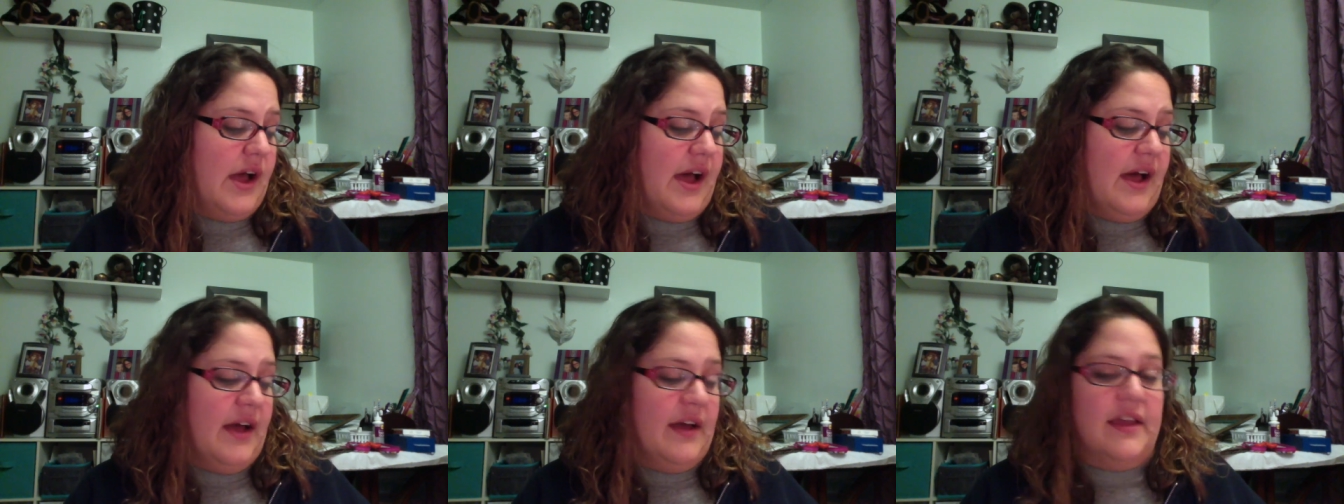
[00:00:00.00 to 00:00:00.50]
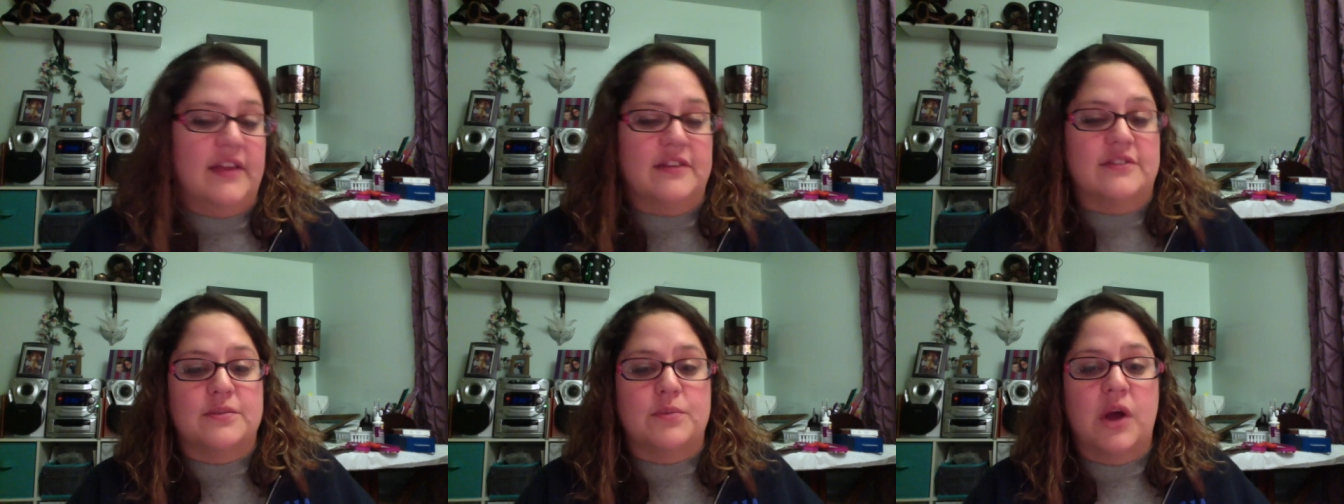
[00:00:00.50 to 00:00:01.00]

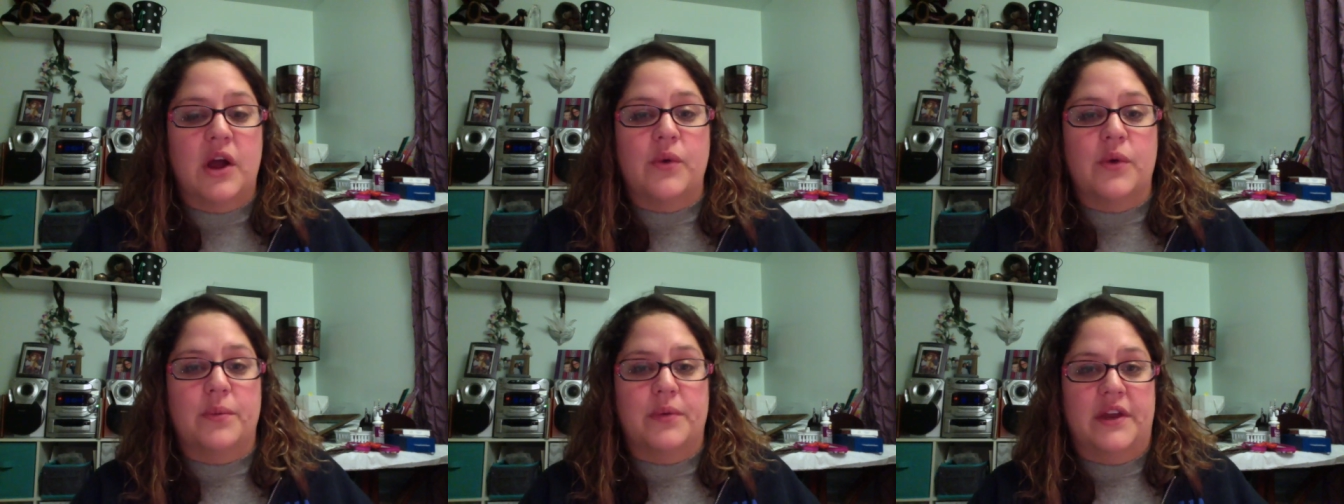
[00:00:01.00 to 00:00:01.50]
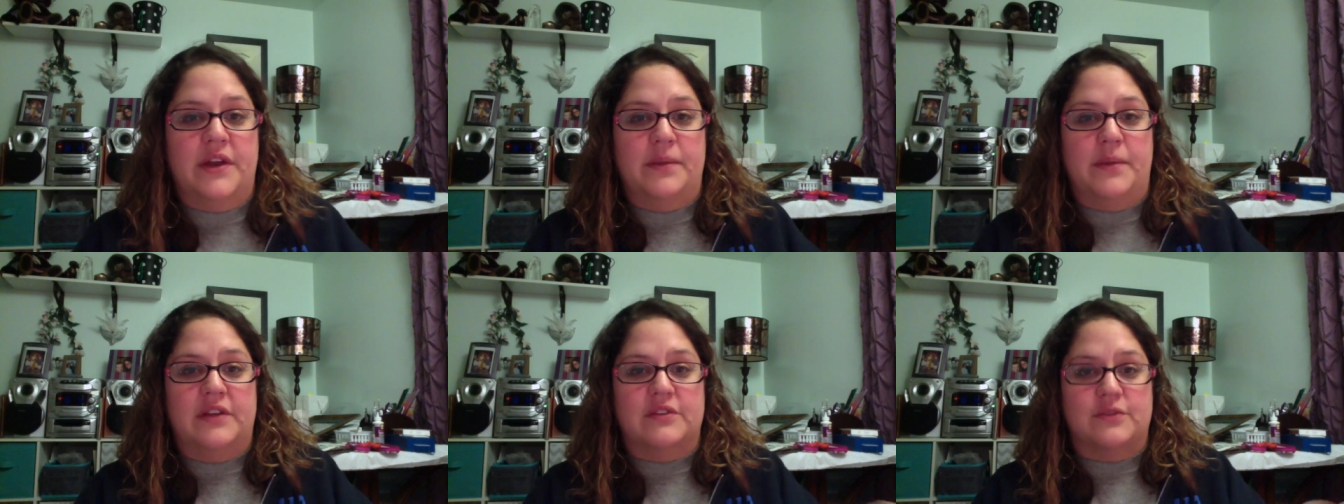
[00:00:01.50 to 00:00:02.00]
And tomorrow we're planning on
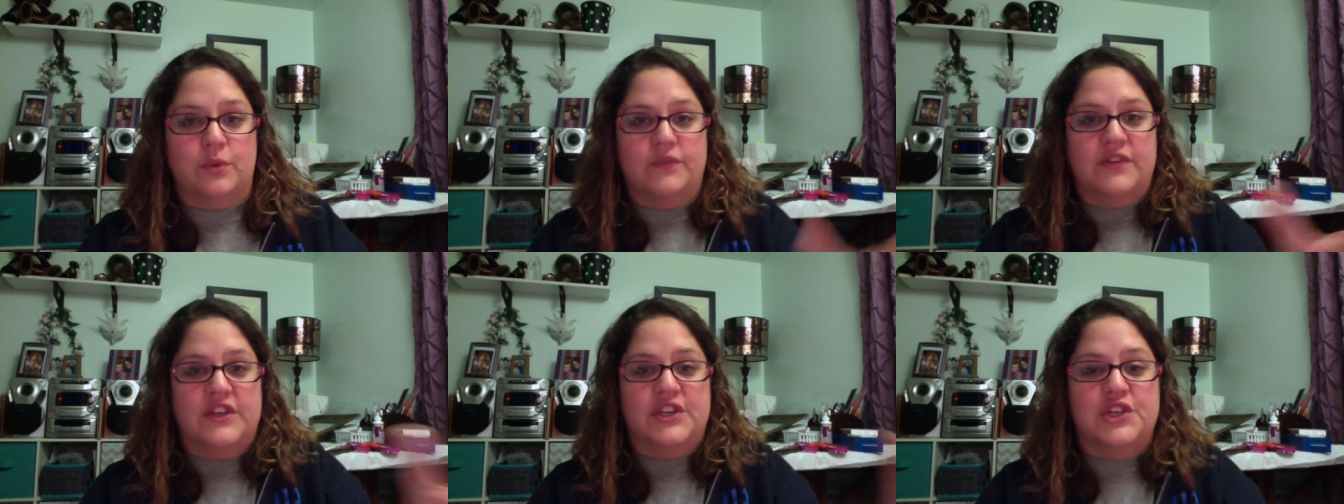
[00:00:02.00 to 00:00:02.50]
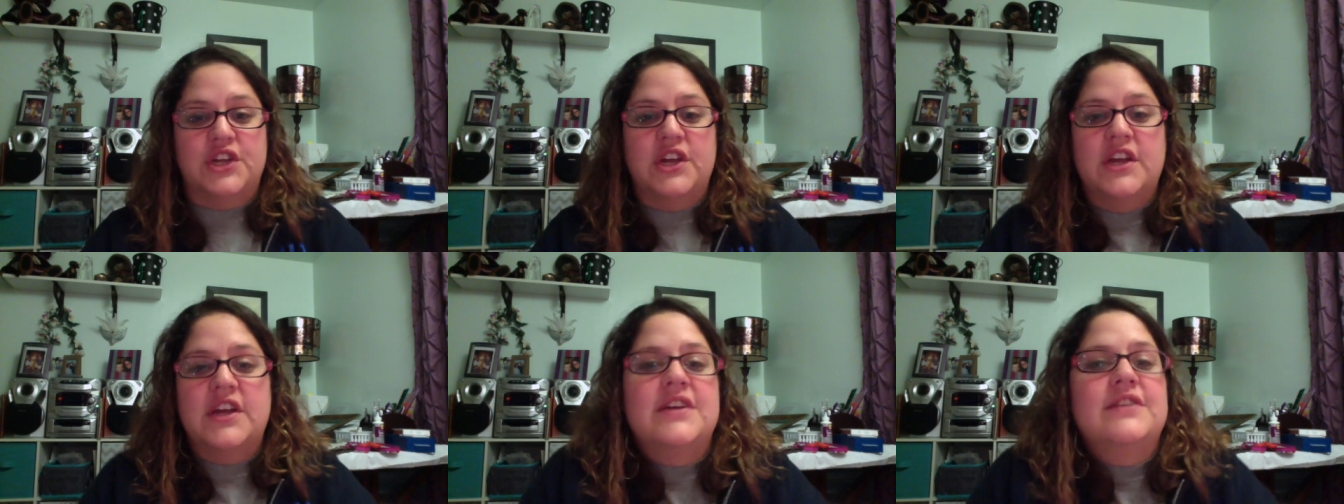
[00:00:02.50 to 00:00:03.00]
making swordfish.
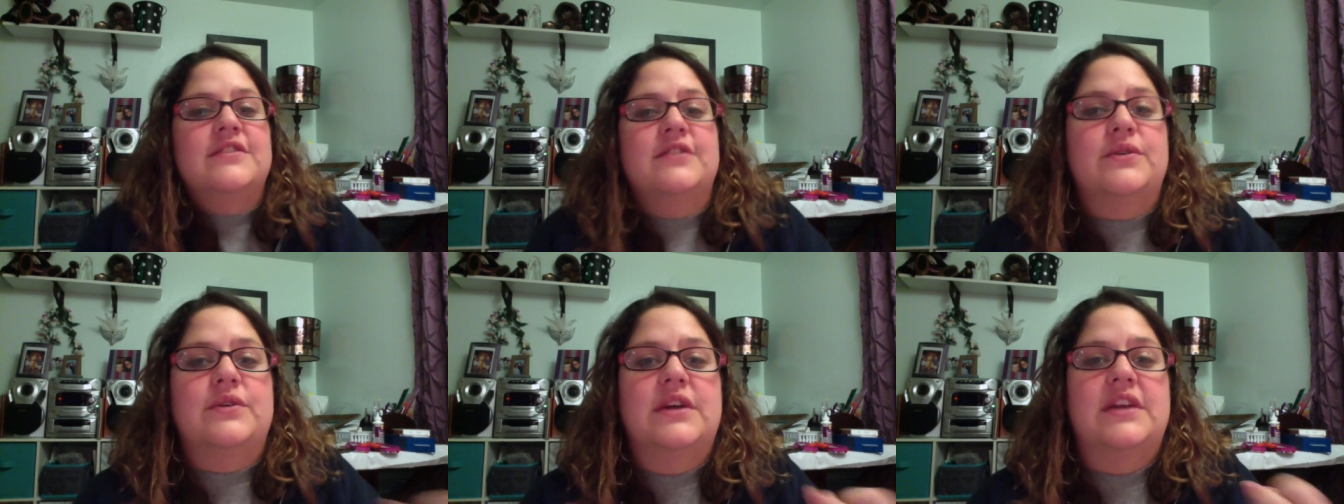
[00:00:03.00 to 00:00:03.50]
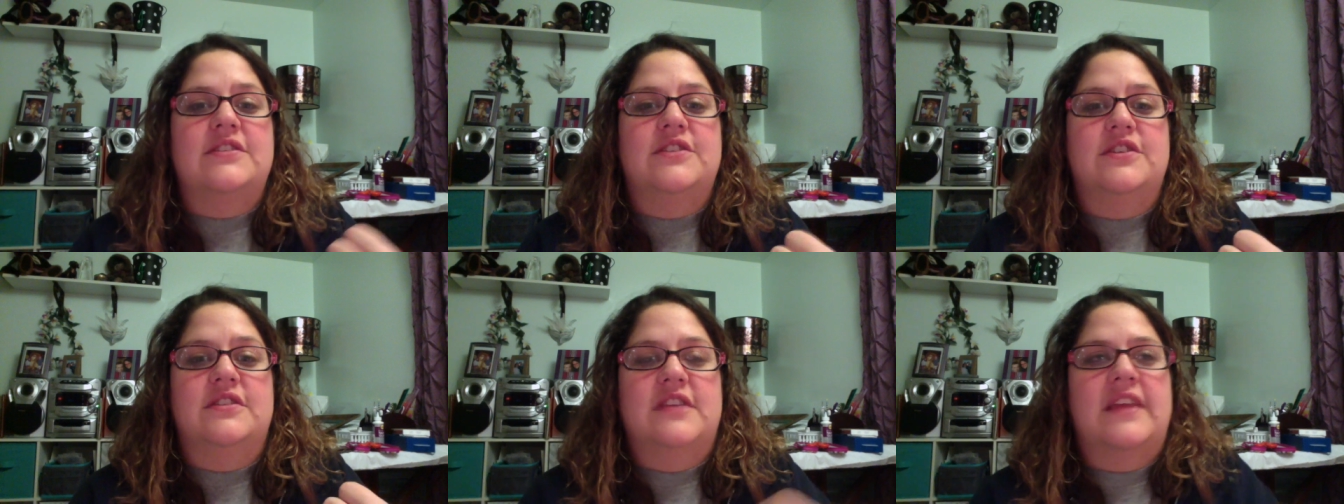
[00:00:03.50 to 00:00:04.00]
So it's
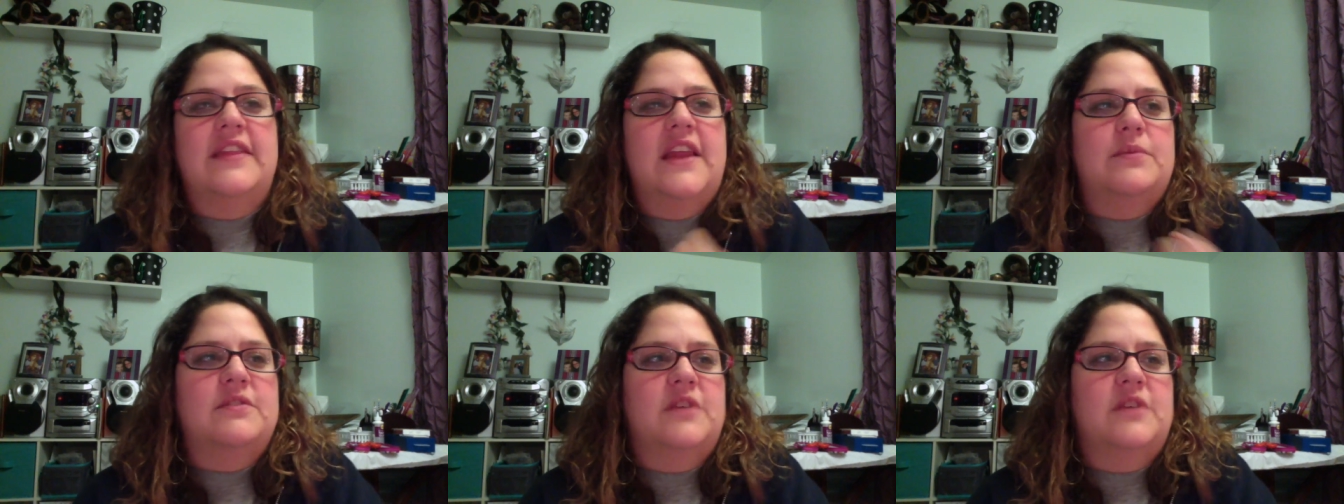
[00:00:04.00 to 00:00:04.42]
just, and then I'm